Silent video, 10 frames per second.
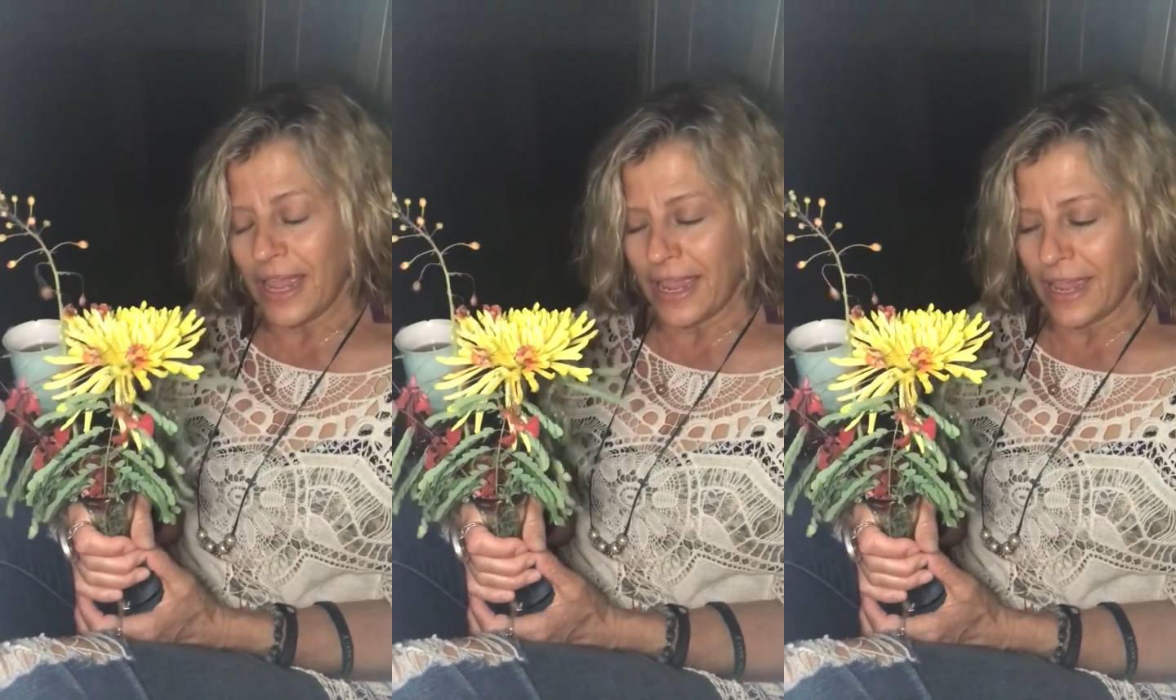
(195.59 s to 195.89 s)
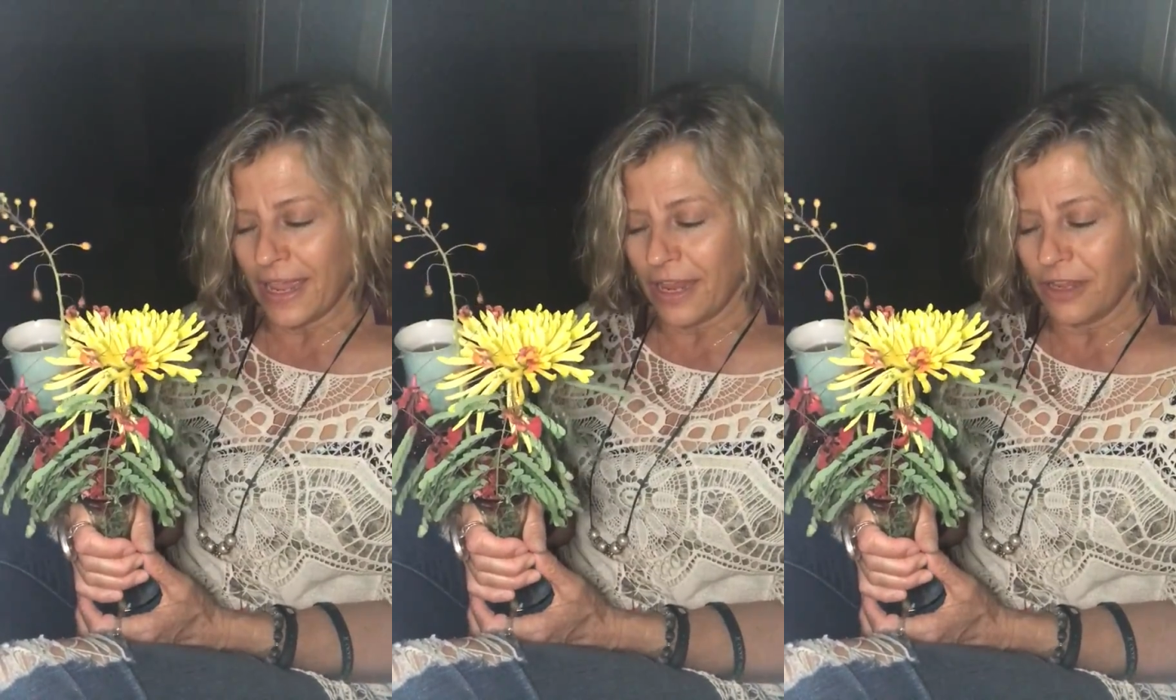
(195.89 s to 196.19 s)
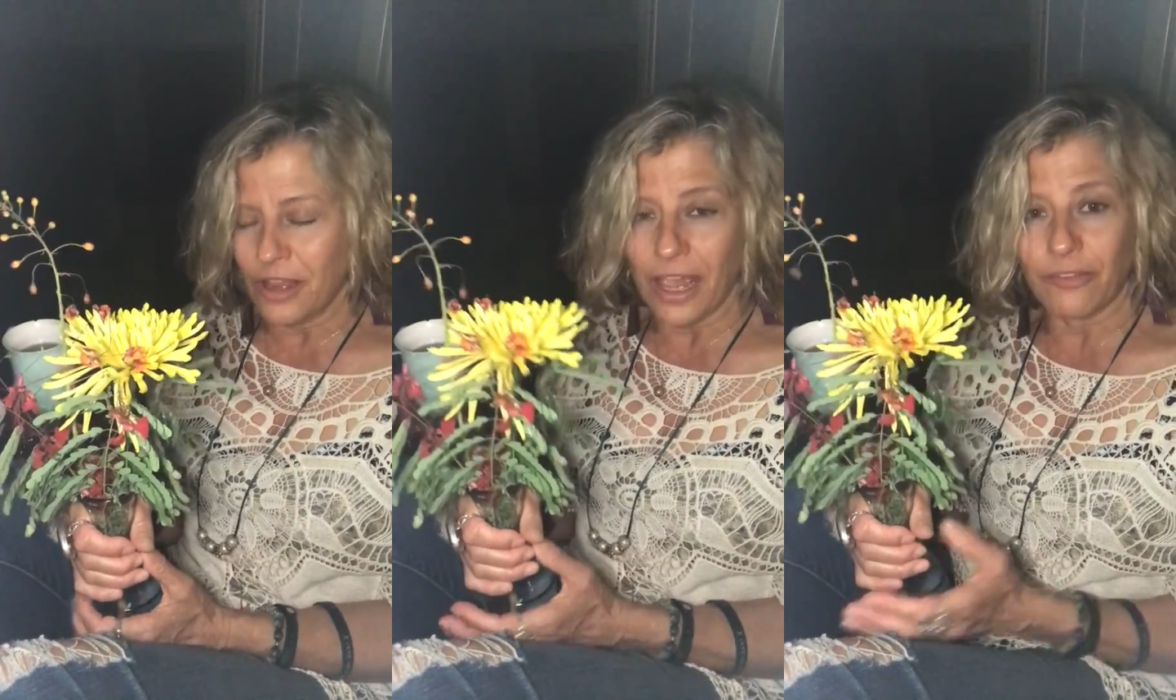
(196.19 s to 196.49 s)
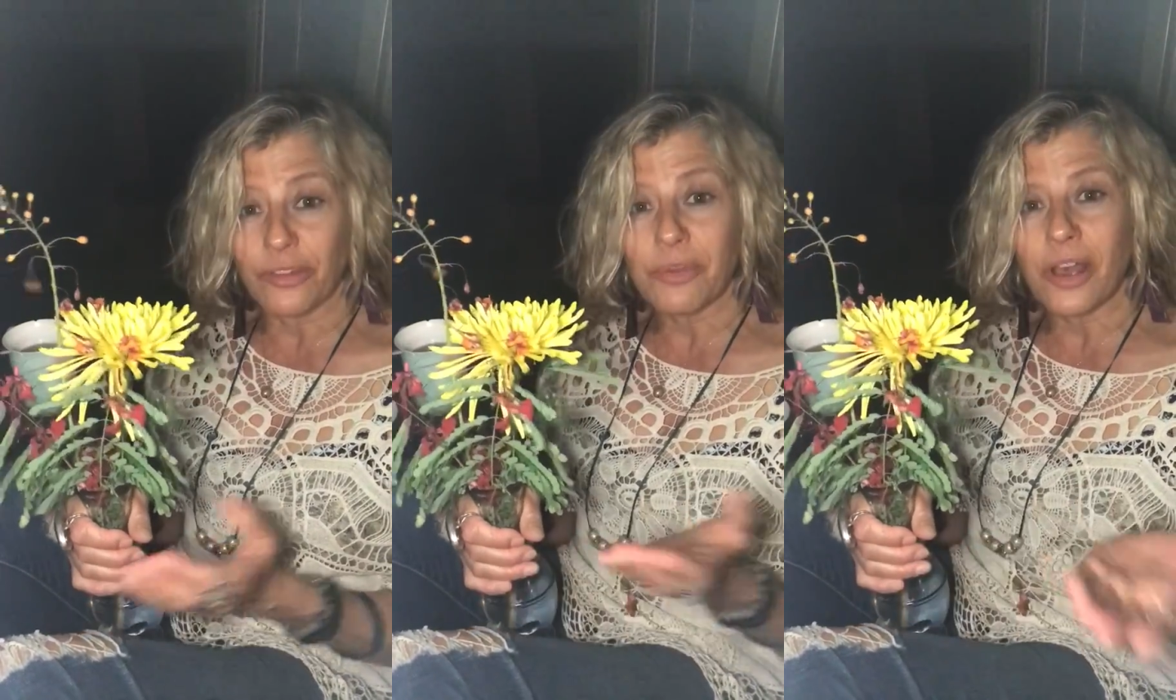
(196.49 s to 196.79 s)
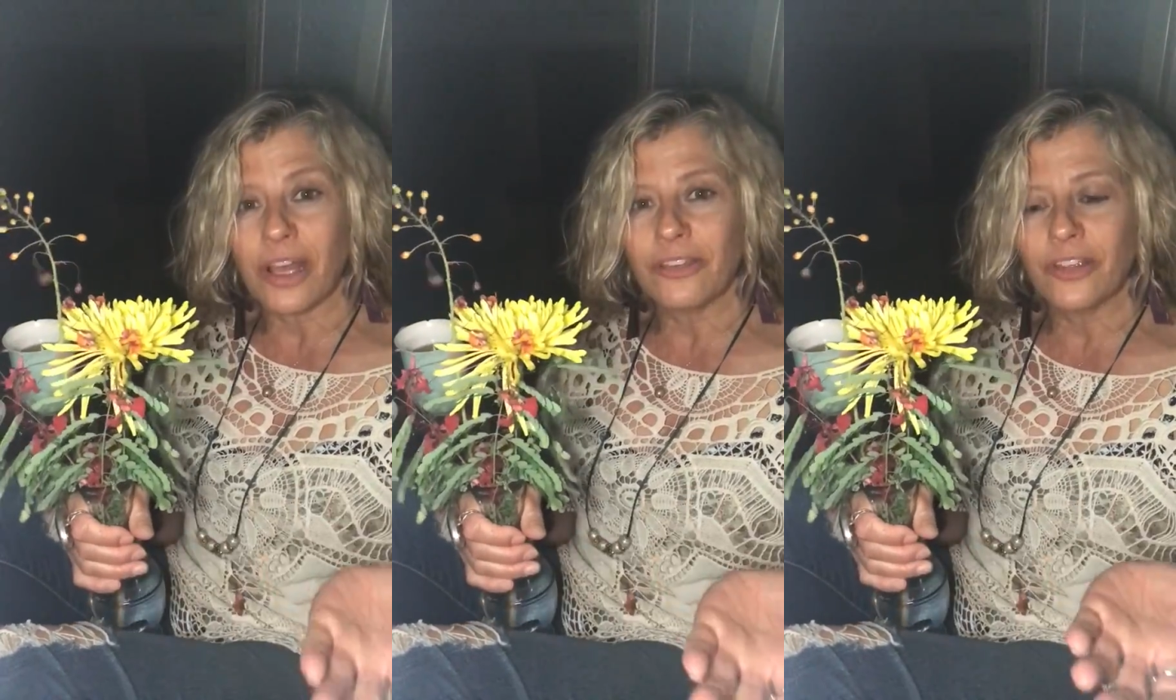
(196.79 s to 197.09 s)
and you have some
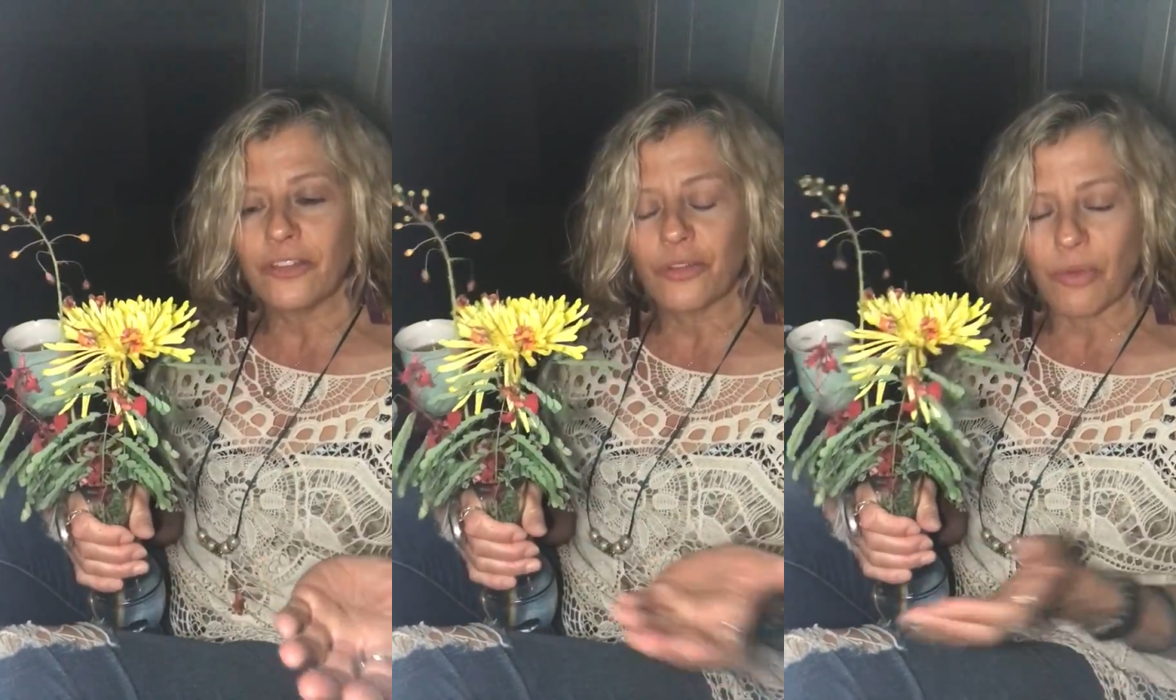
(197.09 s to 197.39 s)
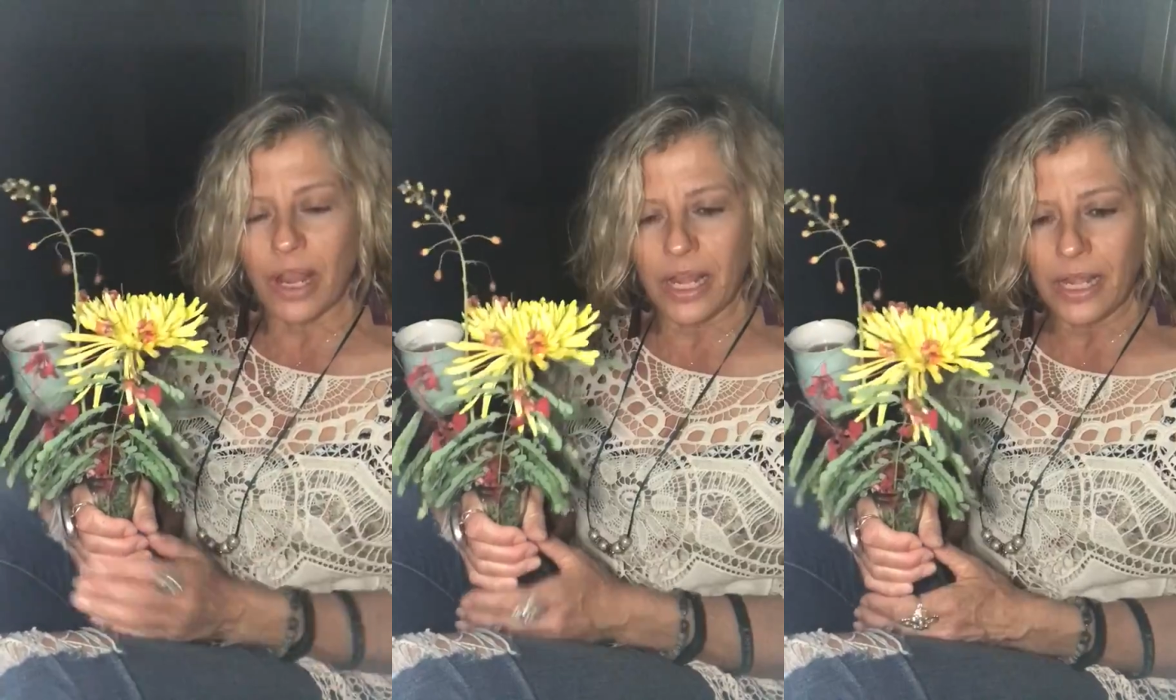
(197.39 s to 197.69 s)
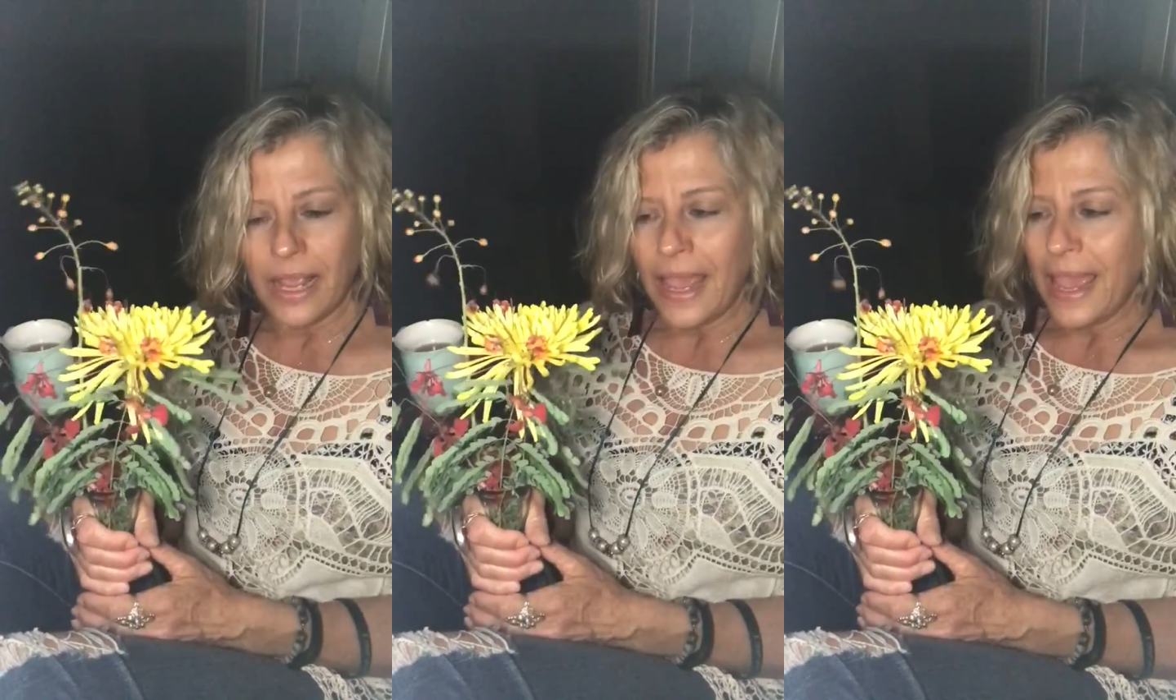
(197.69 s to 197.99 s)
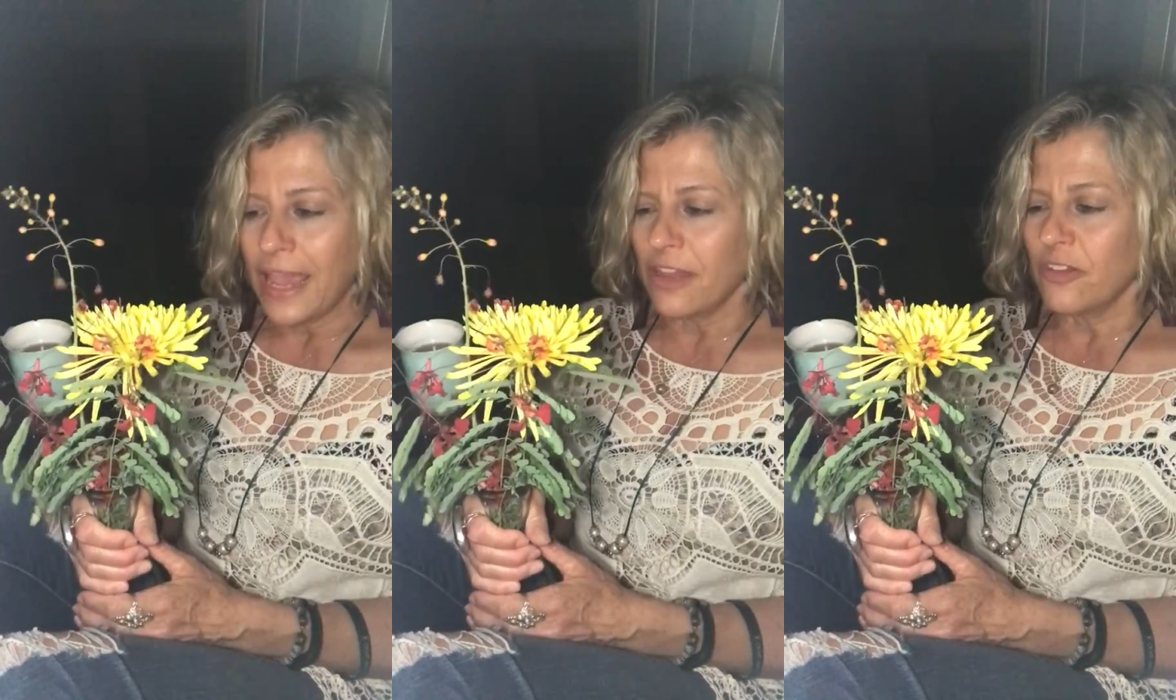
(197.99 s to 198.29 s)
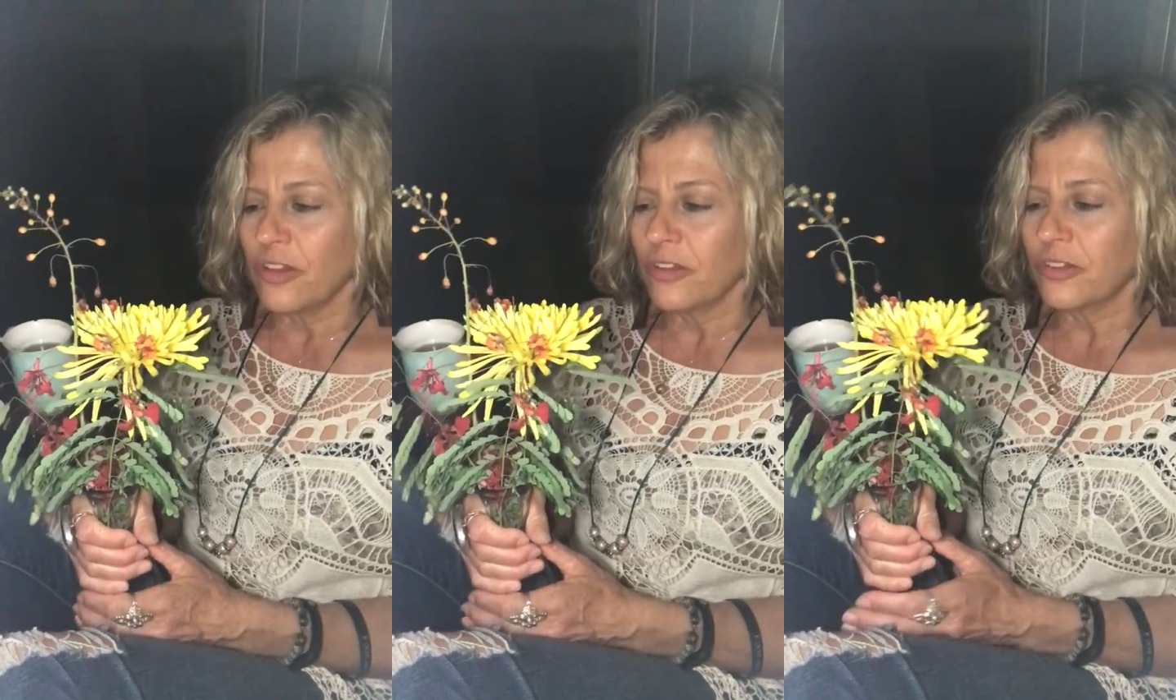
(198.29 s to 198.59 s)
content to write, and
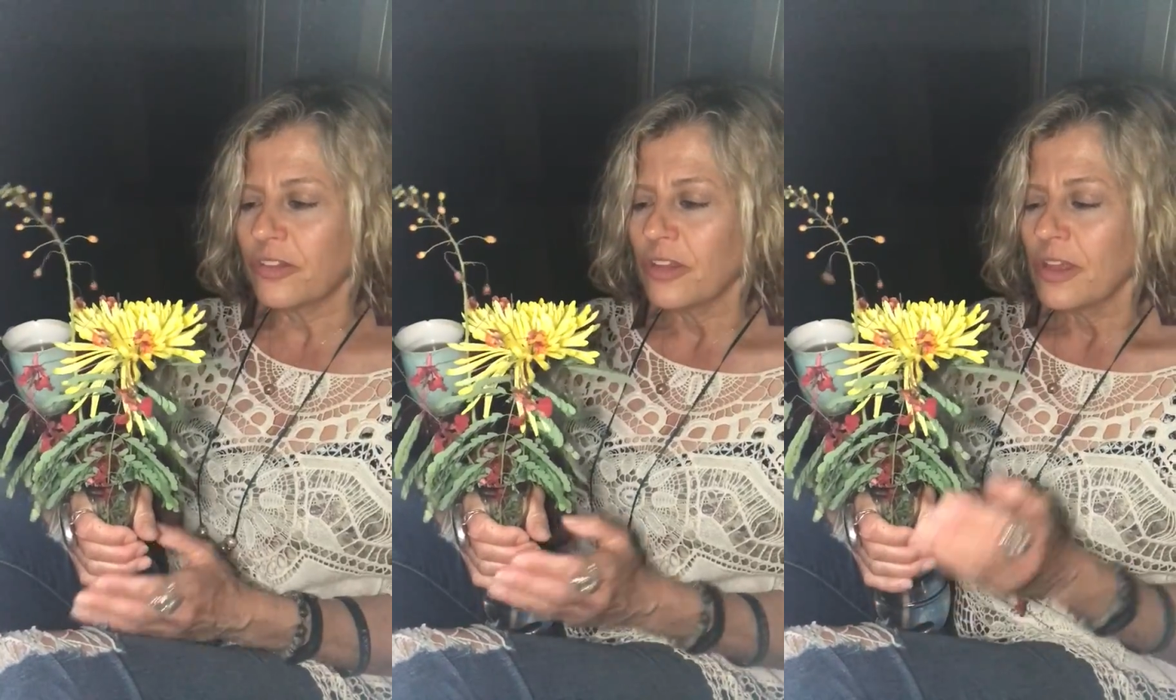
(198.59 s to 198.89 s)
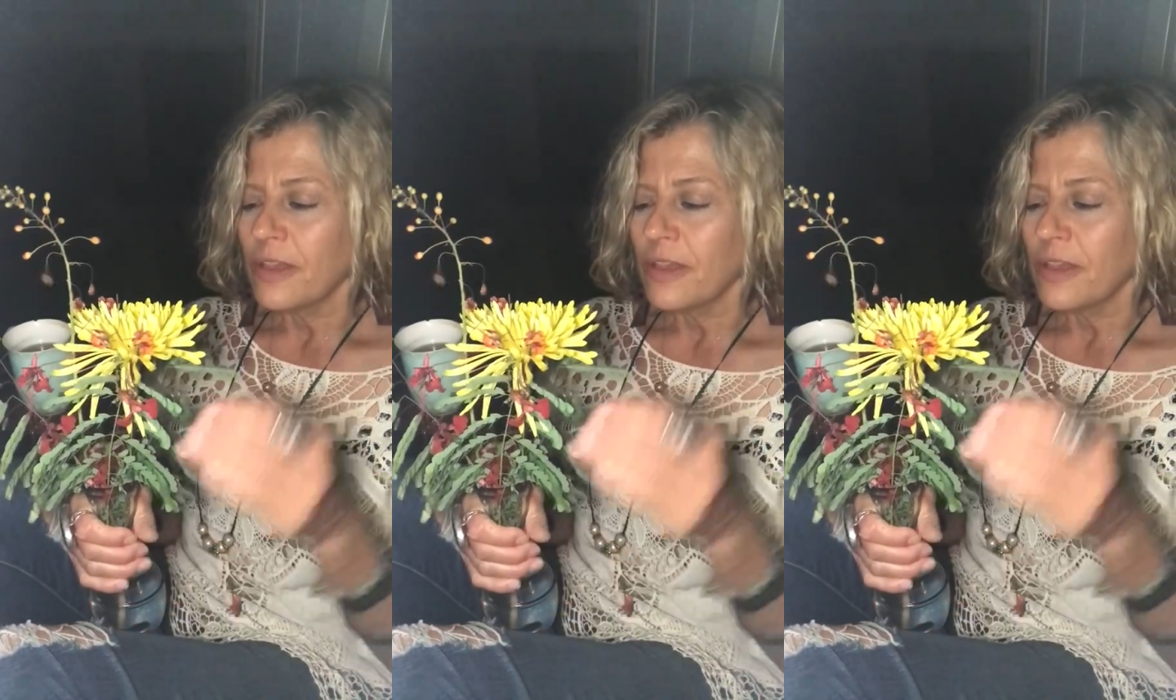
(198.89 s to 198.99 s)
just,